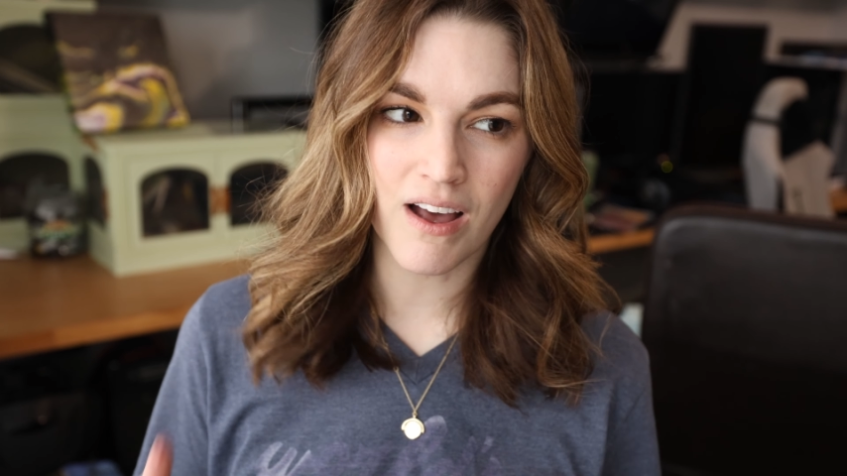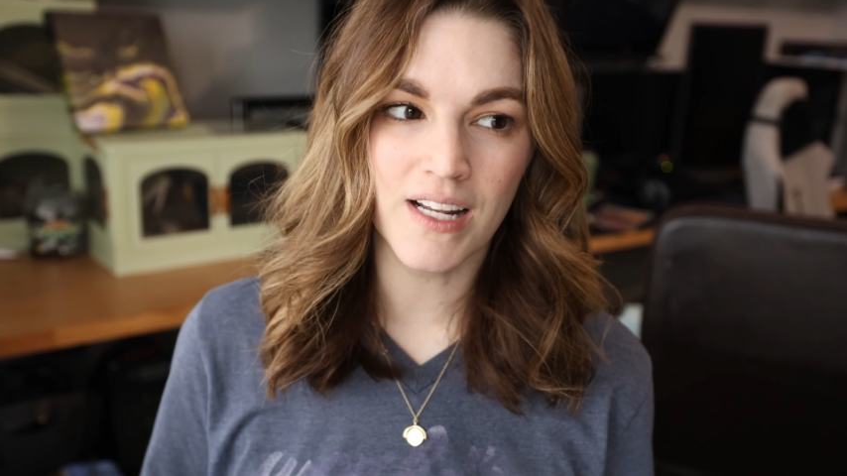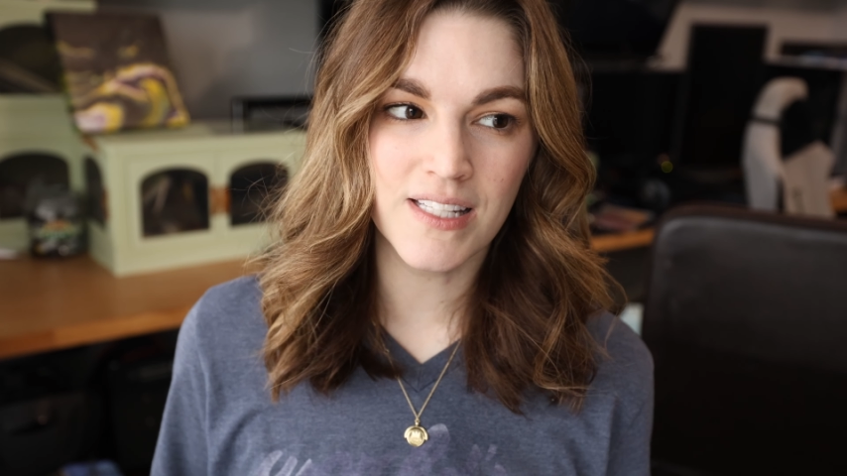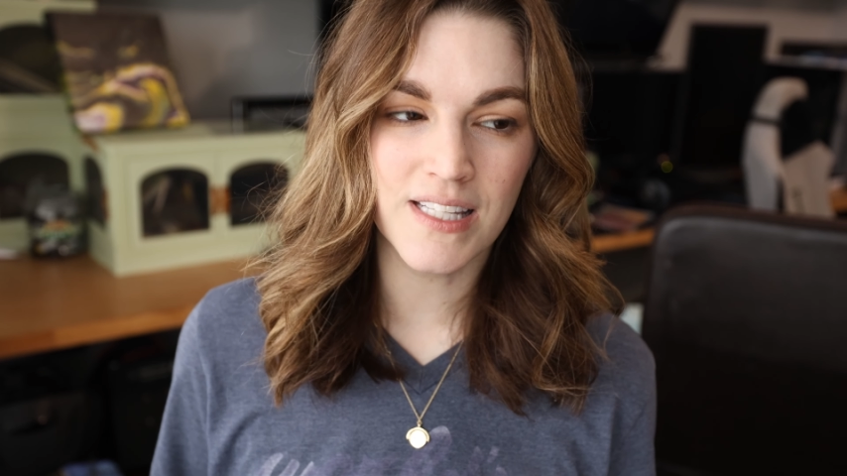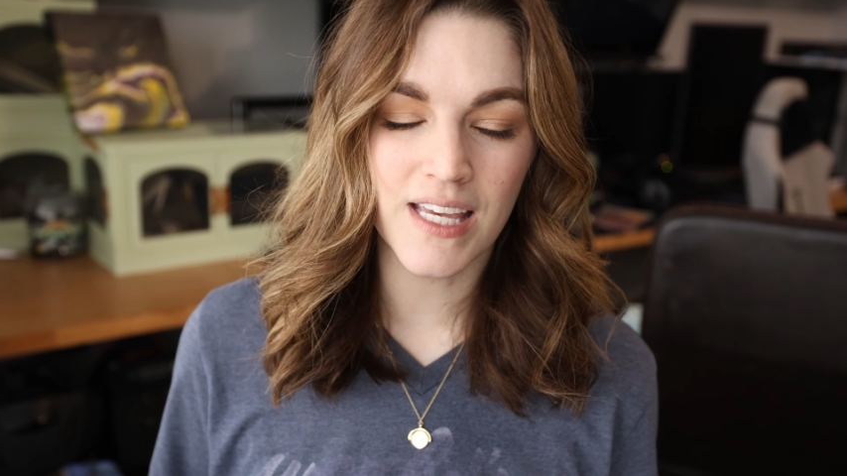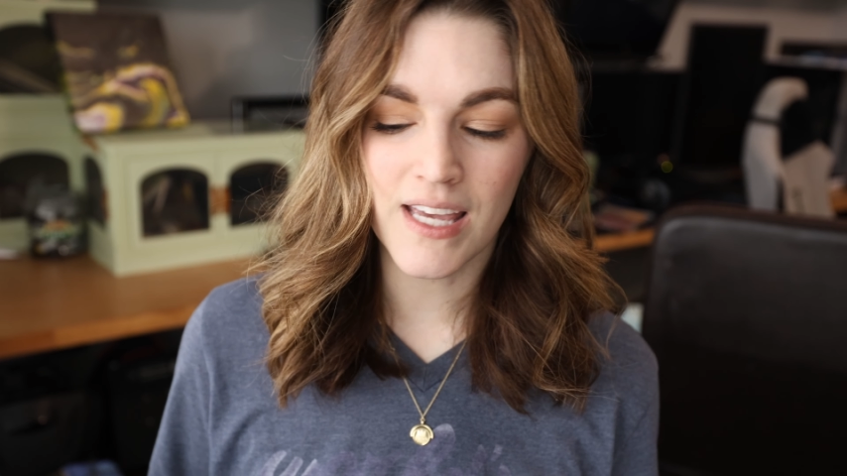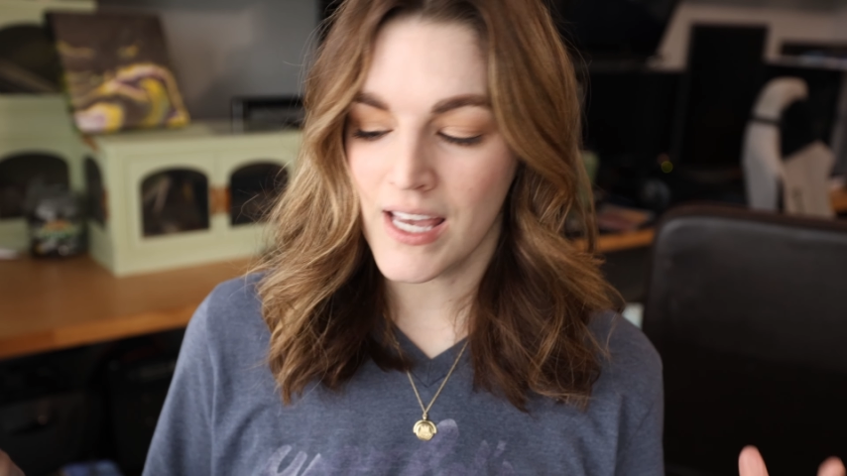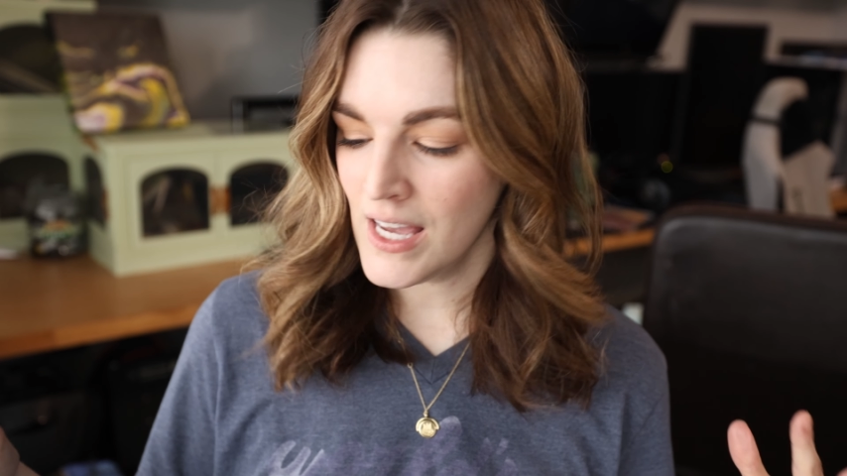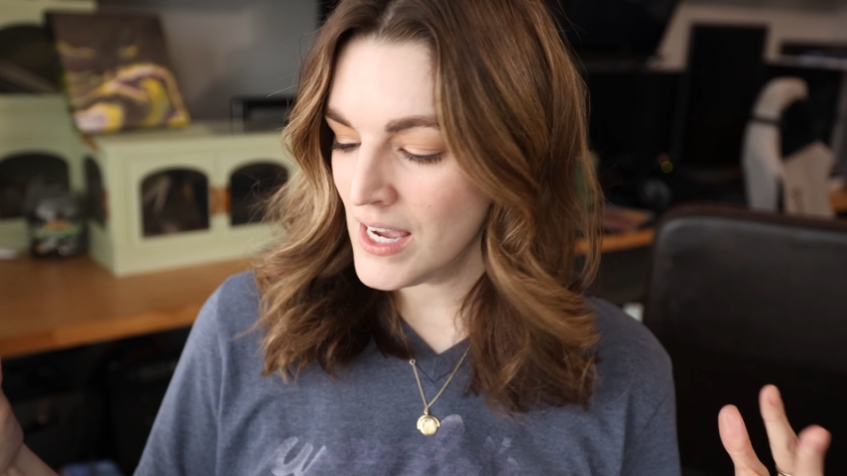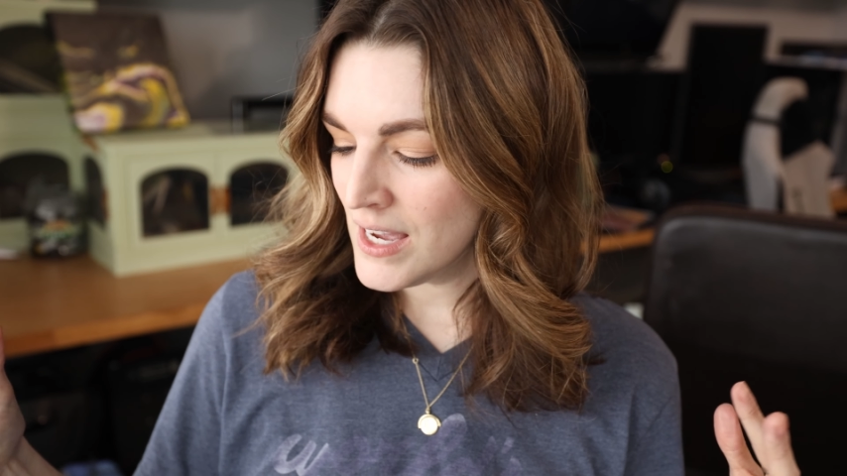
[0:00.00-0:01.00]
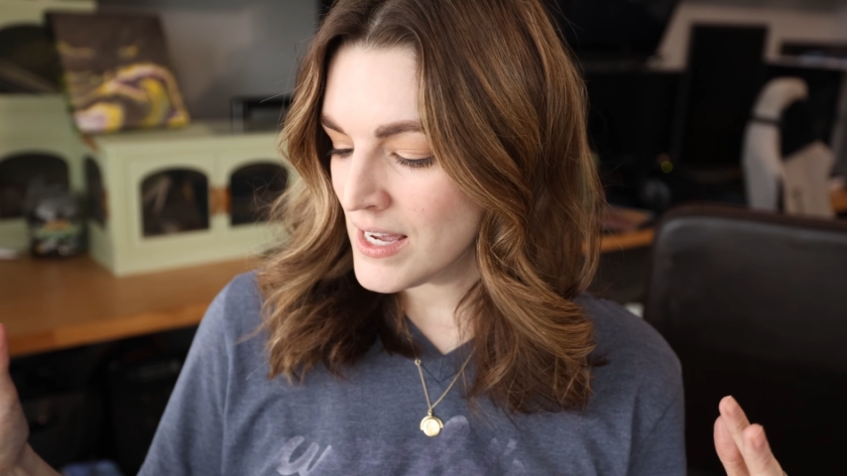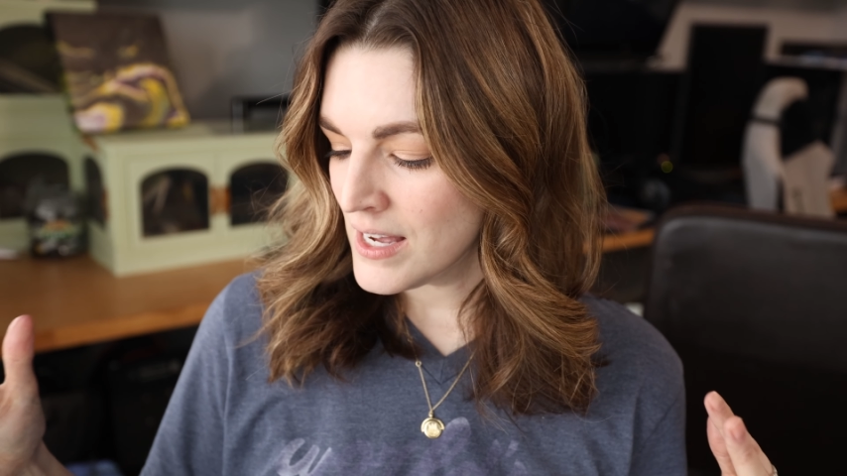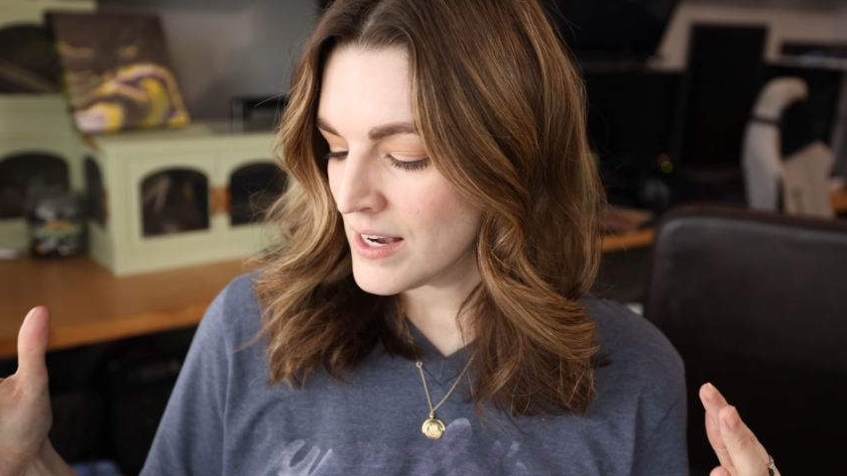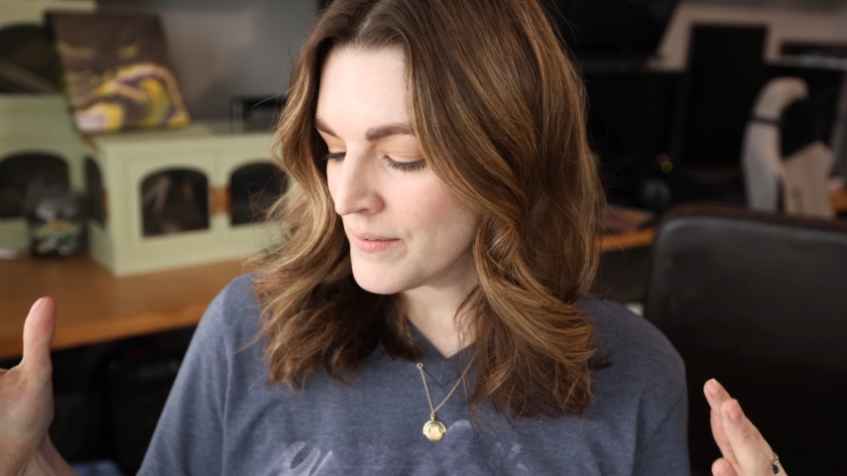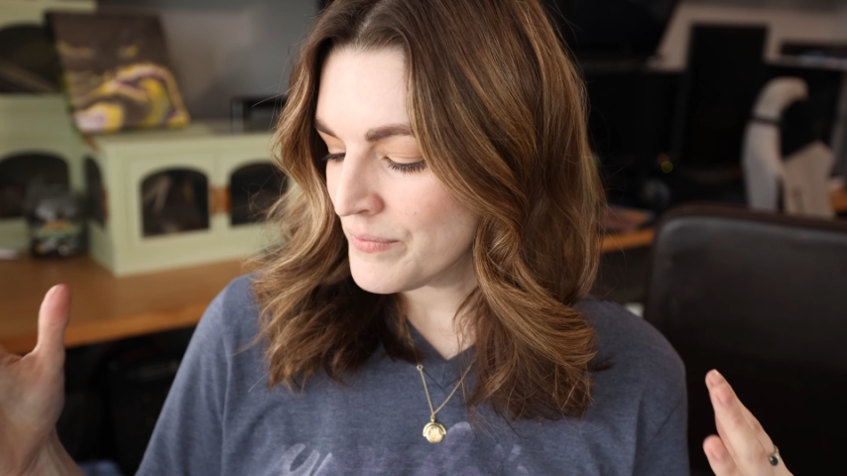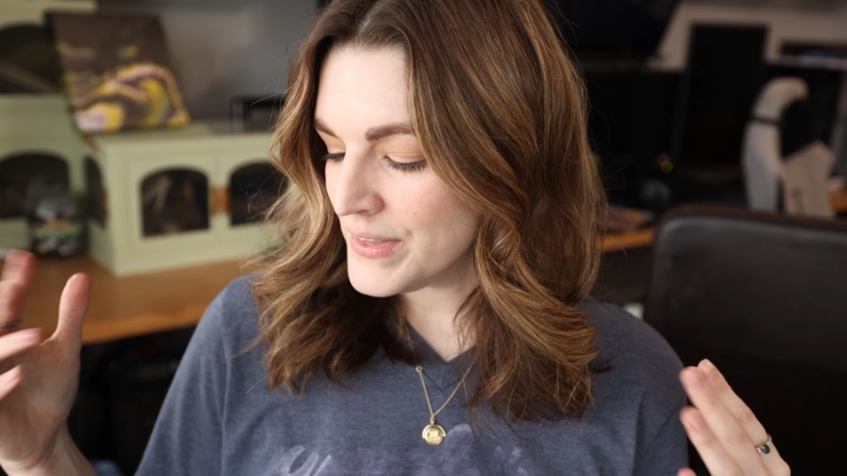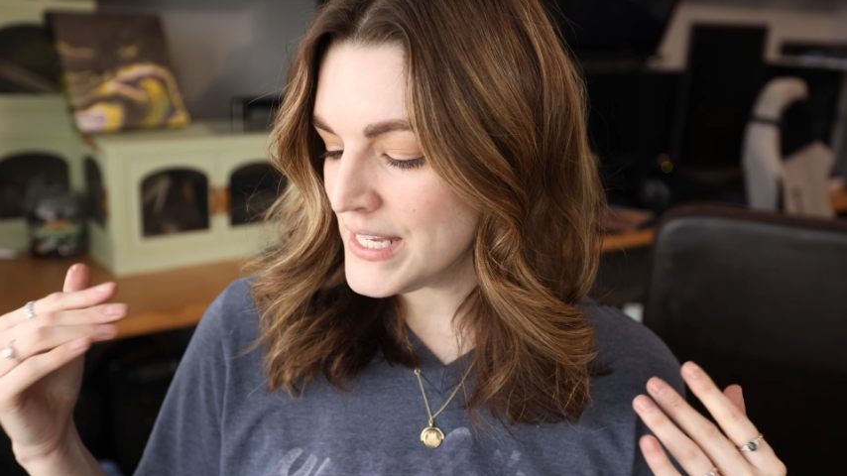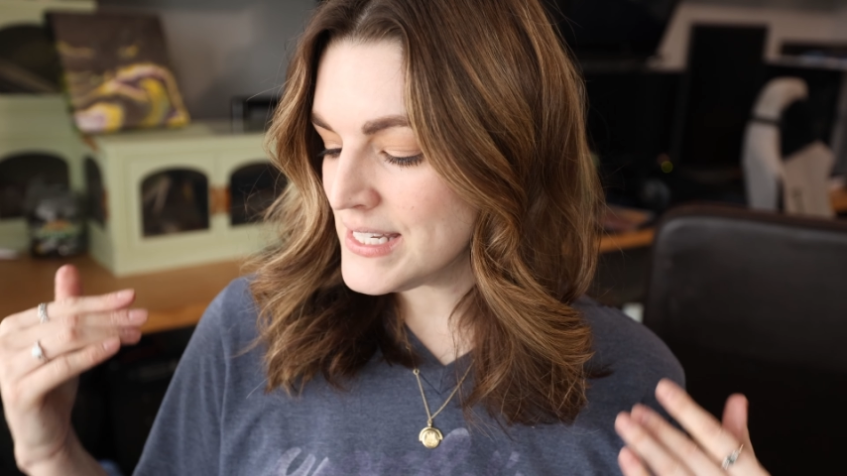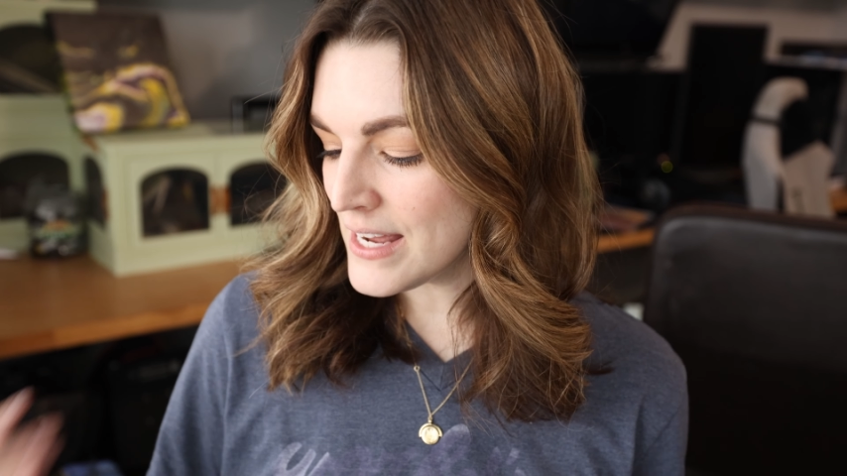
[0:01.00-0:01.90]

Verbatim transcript: honestly, the